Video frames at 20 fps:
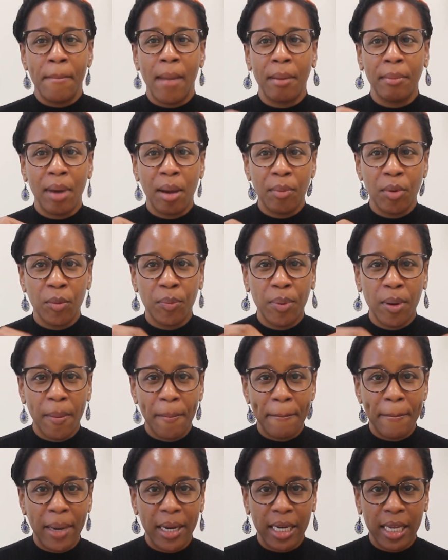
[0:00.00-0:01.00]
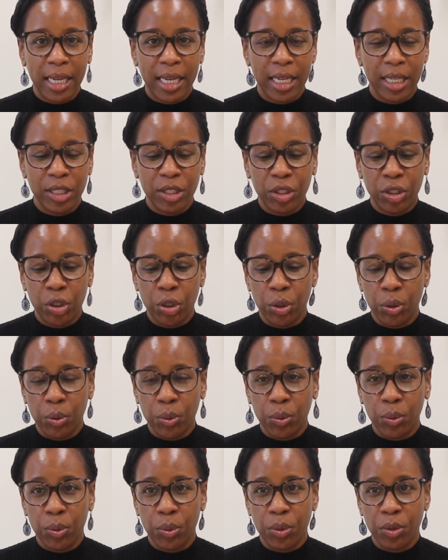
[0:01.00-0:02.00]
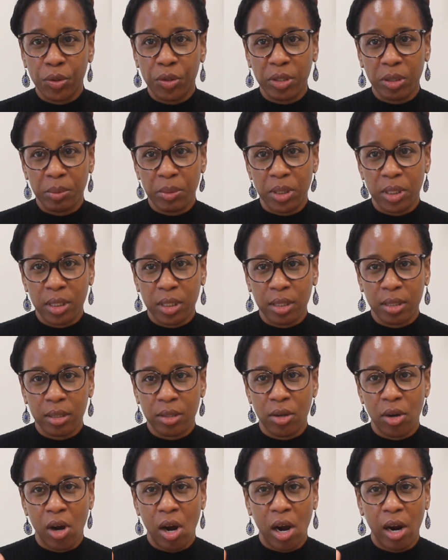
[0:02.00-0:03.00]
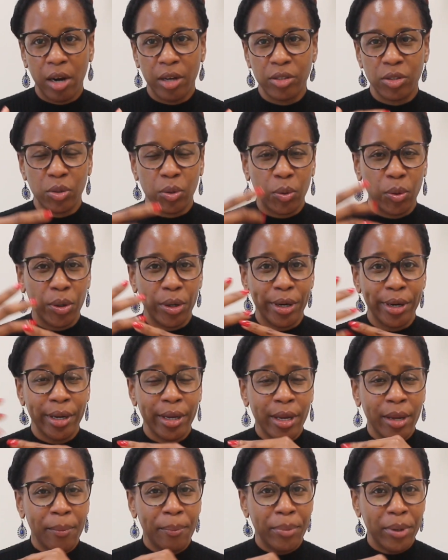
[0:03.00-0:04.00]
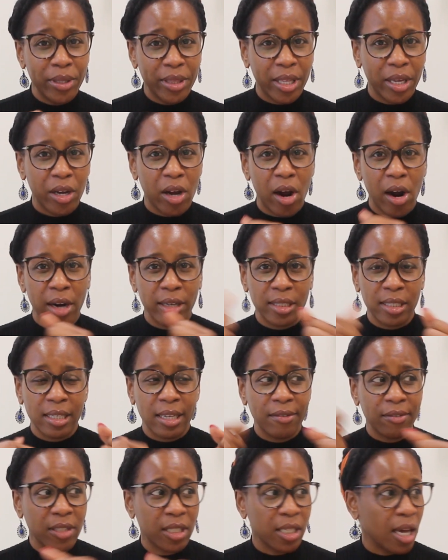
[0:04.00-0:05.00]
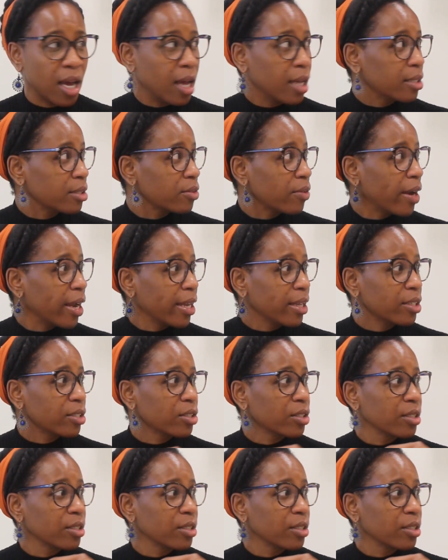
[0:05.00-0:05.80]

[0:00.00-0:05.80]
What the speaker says: My mom would put money into Christmas cards or birthday cards and give it to us, right?